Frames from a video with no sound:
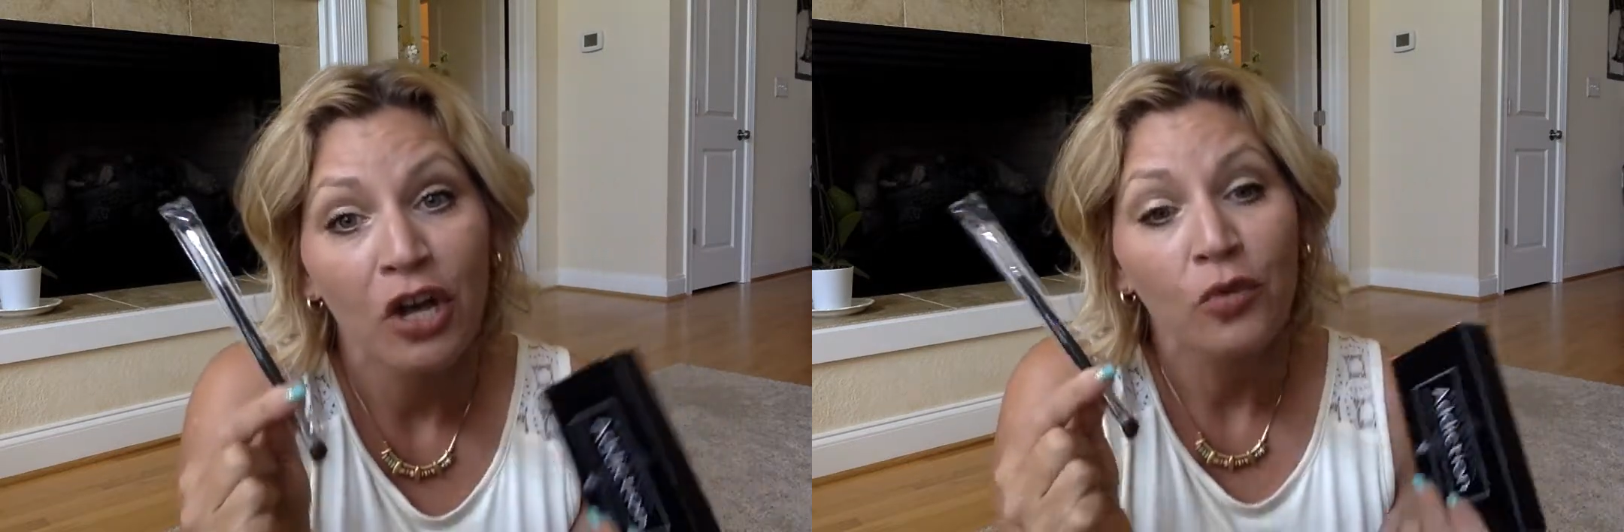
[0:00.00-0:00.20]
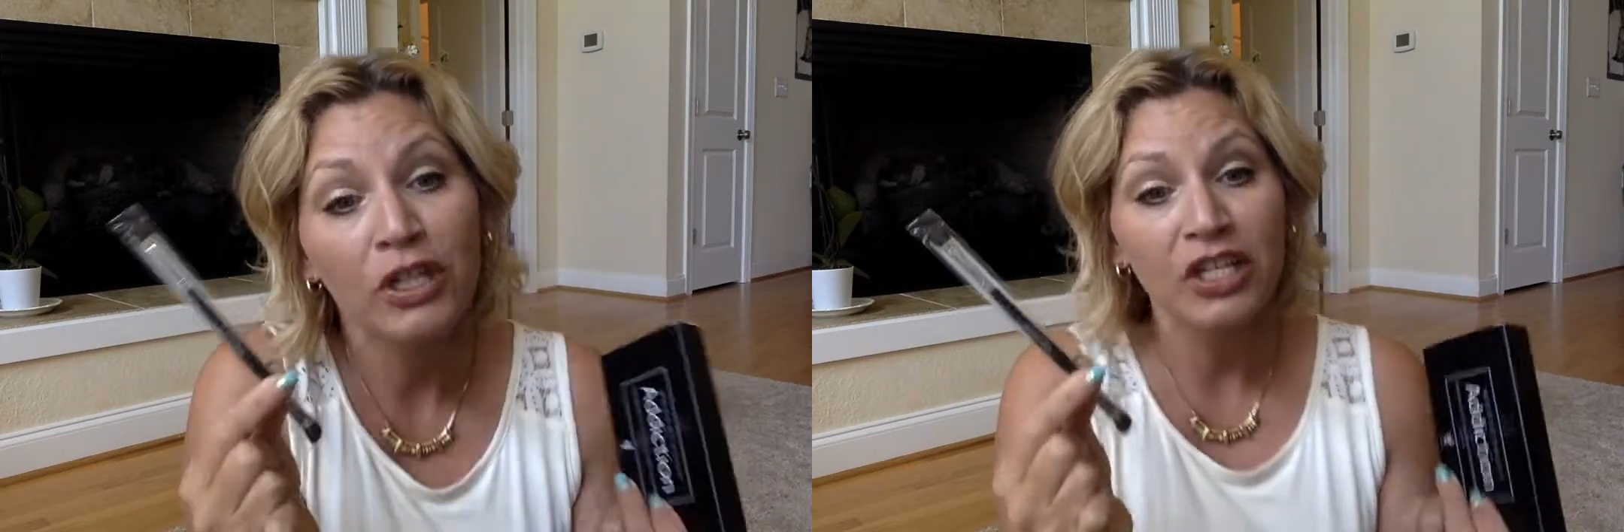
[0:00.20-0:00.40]

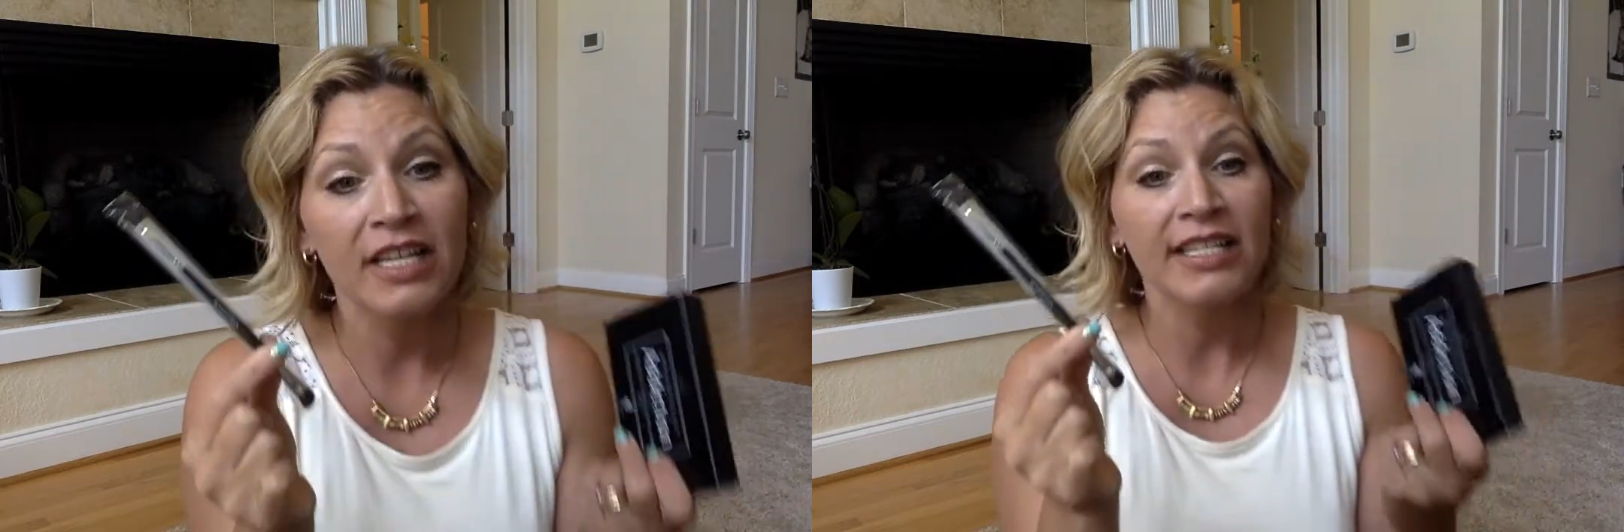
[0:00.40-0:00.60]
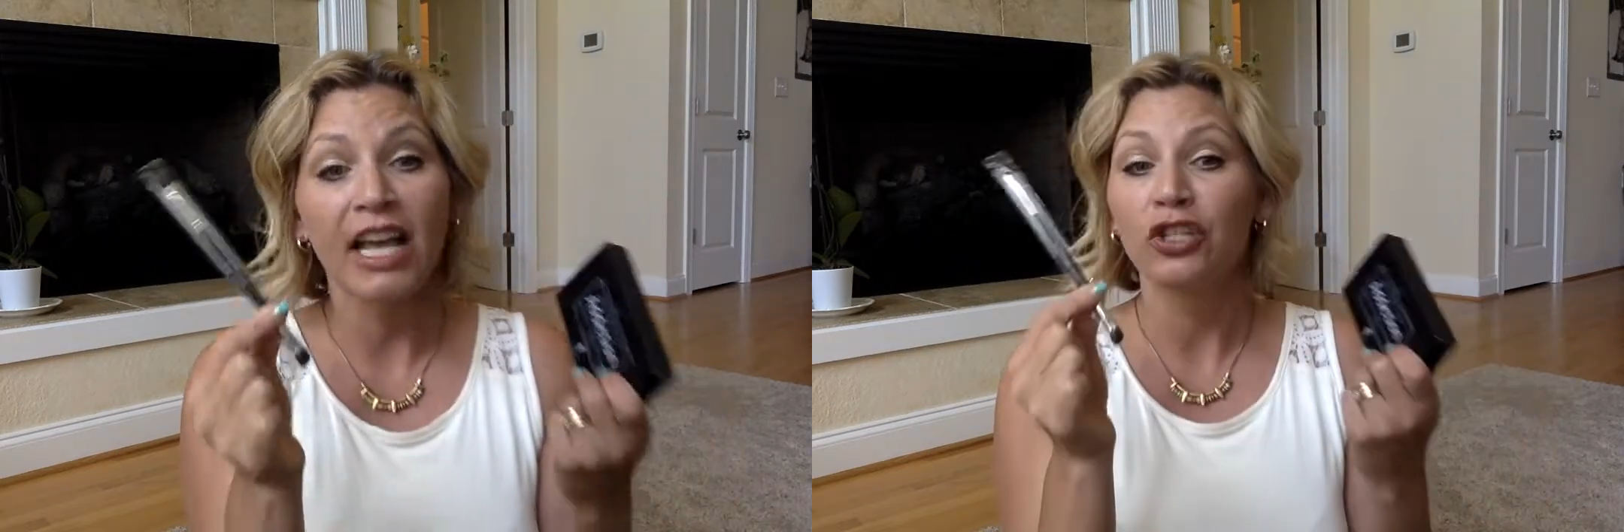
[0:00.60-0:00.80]
which
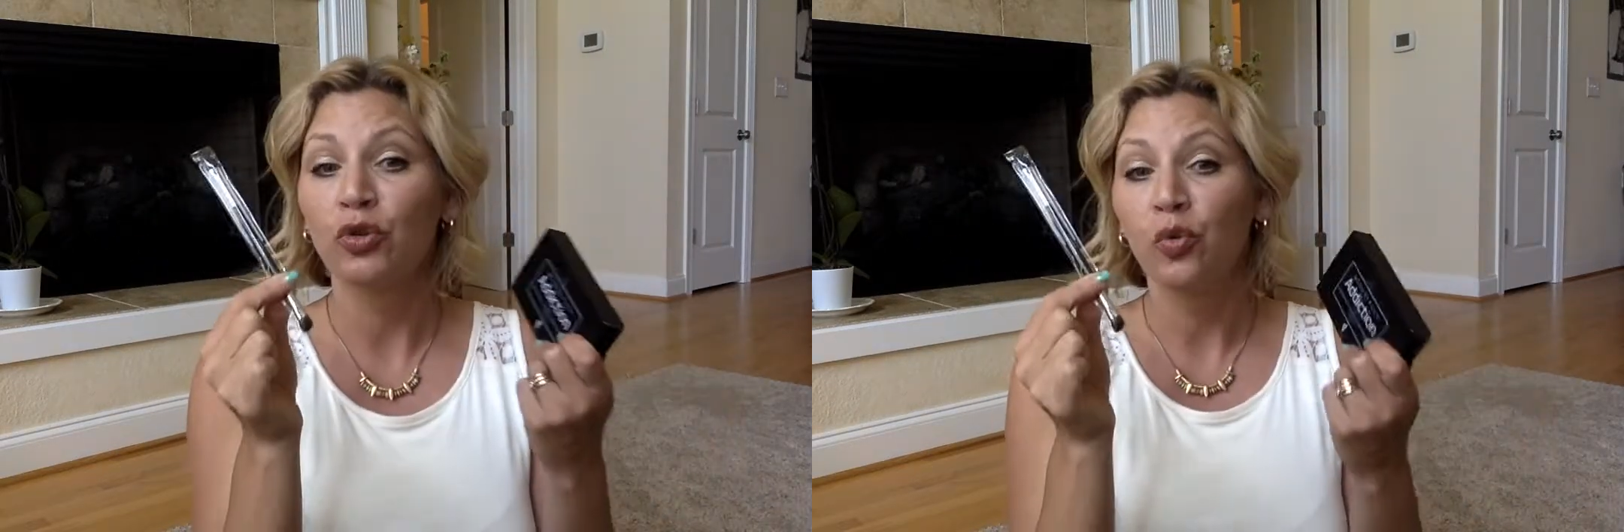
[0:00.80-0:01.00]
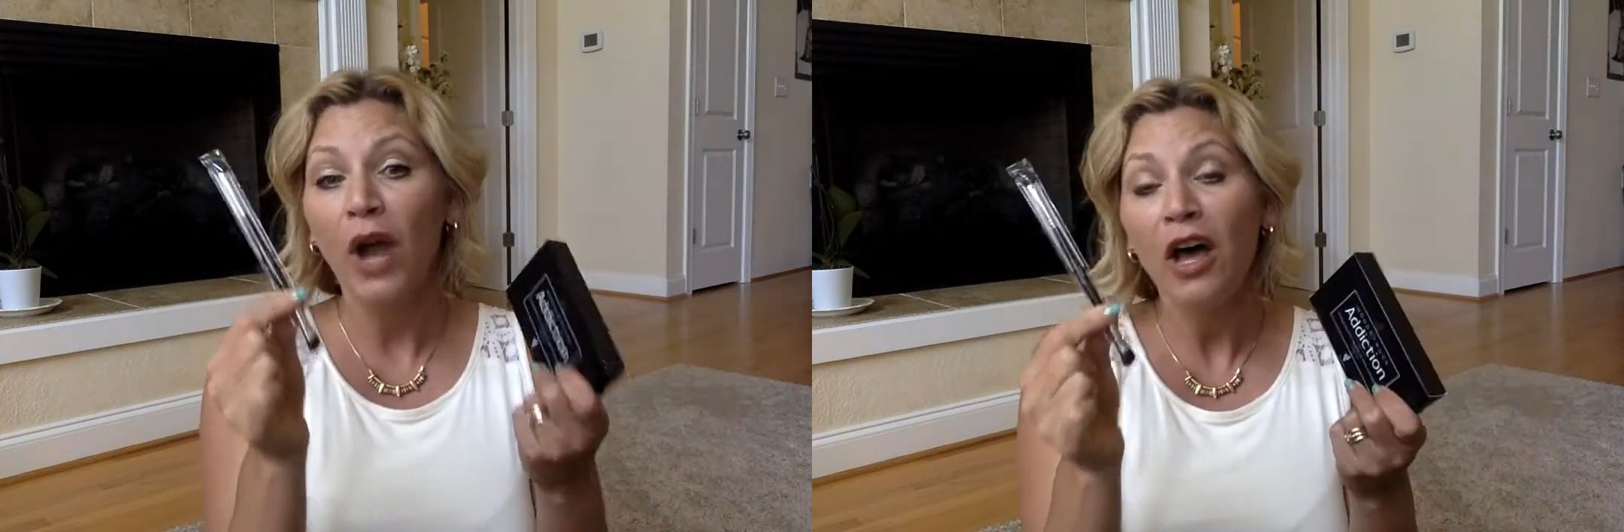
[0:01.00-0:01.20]
is a
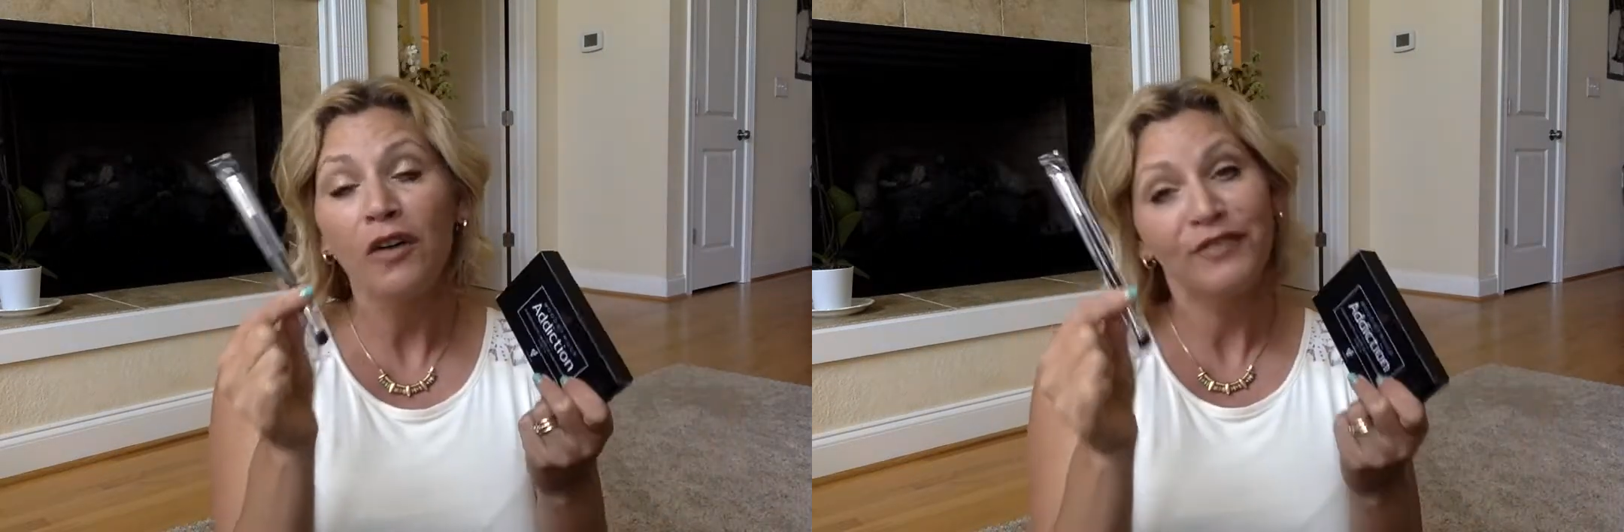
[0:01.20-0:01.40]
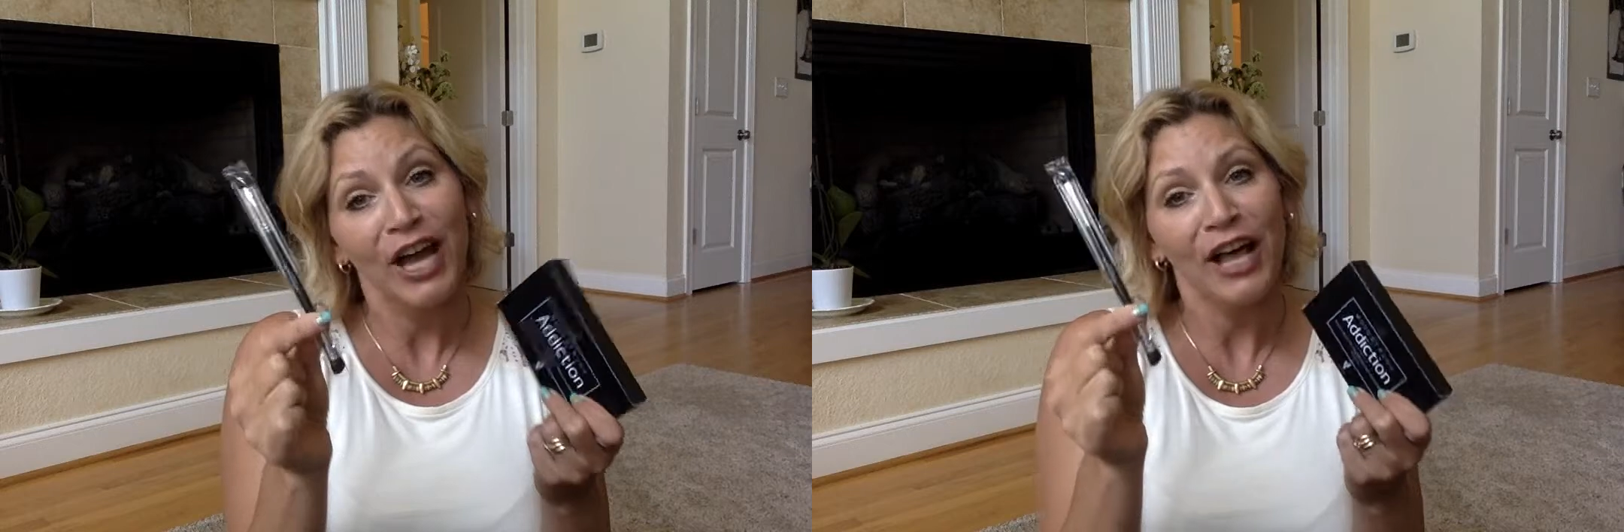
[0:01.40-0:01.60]

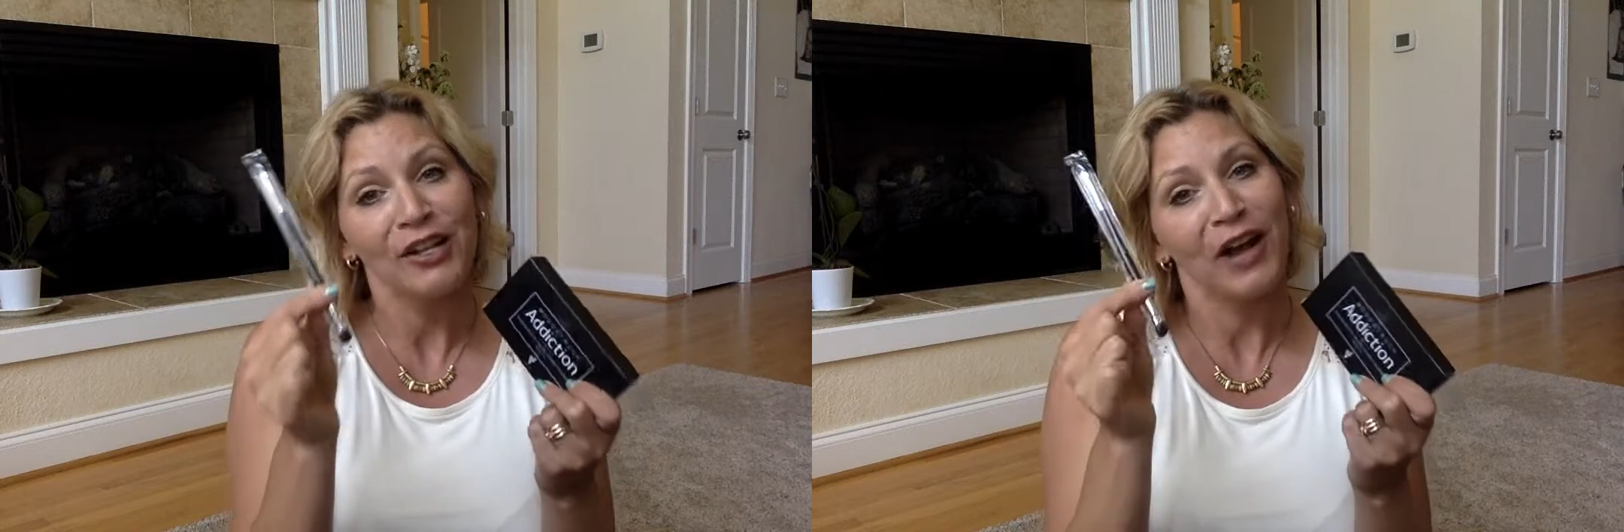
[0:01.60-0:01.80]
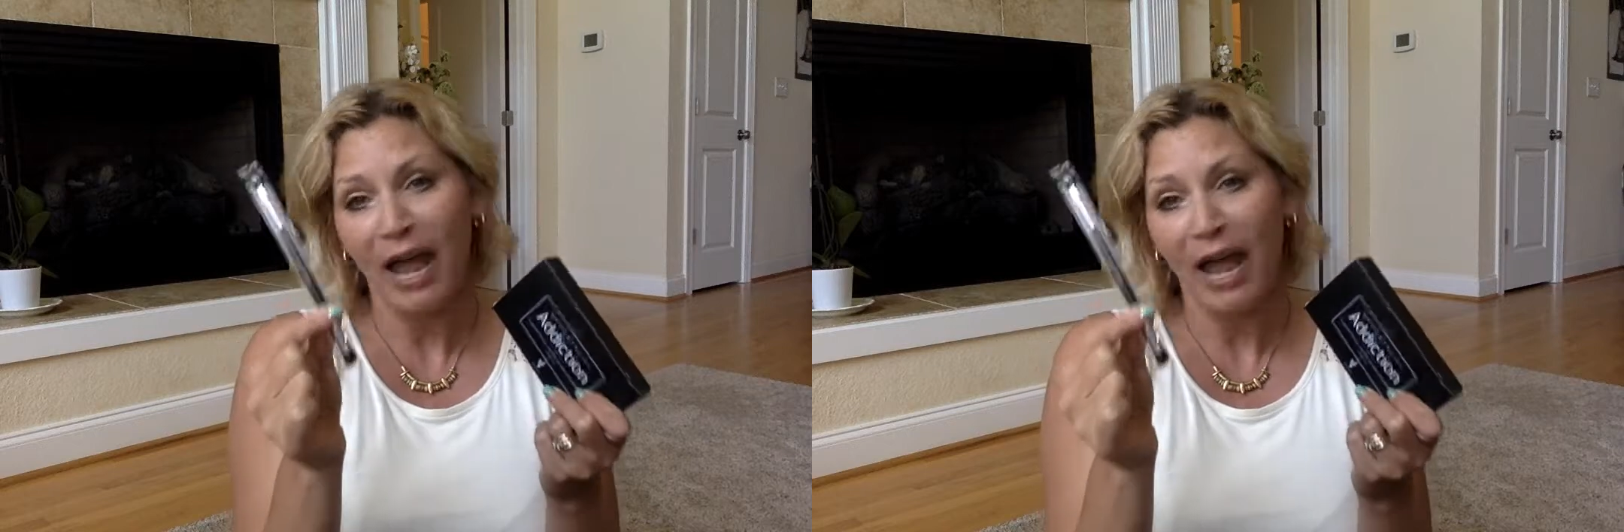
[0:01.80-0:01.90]
$12